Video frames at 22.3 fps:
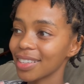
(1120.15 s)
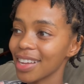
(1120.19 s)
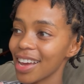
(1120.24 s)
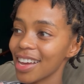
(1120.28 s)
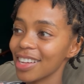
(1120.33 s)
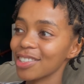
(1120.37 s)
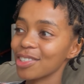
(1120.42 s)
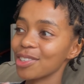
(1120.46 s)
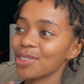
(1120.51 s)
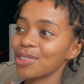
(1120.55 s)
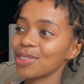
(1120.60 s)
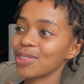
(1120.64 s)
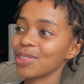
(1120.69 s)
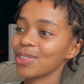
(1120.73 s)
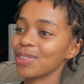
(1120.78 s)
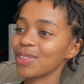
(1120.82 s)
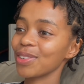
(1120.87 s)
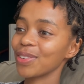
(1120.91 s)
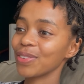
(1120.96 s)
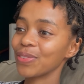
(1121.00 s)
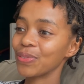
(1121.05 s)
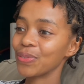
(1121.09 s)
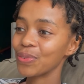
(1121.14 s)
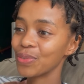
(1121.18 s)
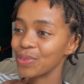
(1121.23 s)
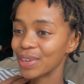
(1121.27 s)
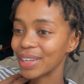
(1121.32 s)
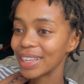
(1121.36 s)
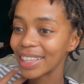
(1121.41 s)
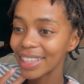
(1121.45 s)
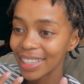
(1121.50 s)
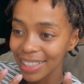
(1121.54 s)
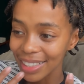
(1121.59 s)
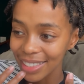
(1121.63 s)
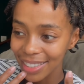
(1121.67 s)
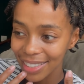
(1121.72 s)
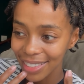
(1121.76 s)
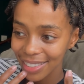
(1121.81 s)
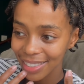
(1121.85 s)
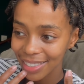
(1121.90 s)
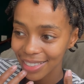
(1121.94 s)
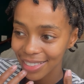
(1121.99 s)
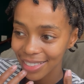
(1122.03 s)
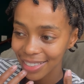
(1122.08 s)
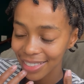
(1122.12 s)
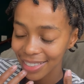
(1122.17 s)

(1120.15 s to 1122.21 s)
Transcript: and to release